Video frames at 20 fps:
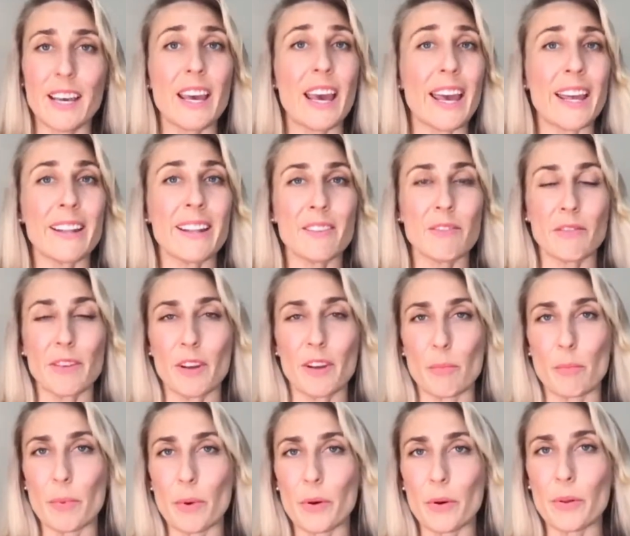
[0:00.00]
and we are
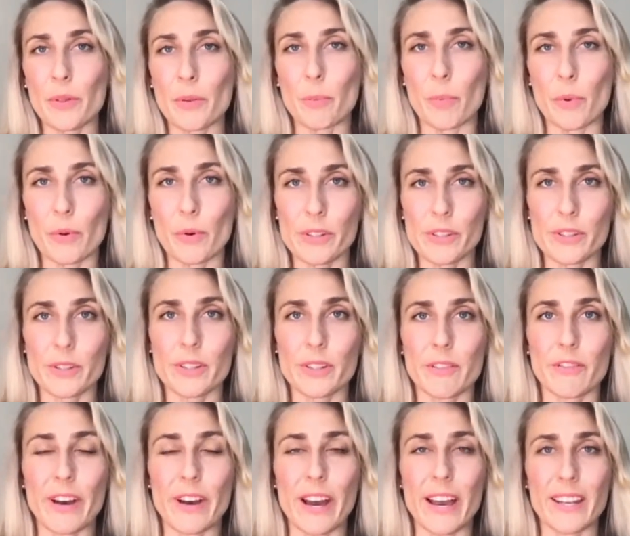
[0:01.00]
both
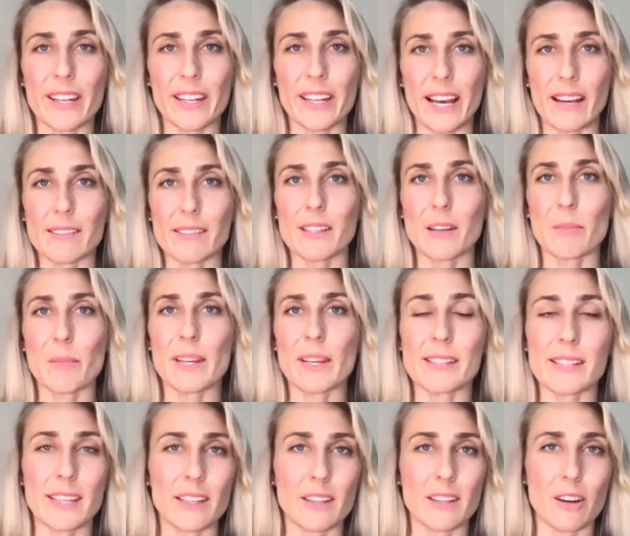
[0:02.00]
board-certified lifestyle
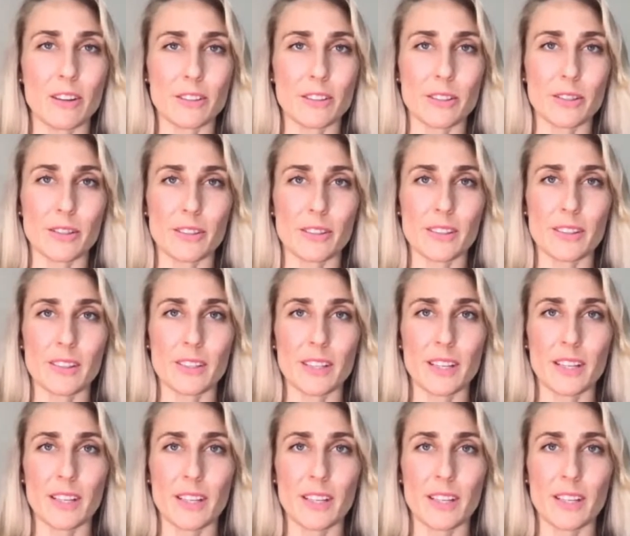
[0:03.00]
medicine doctors.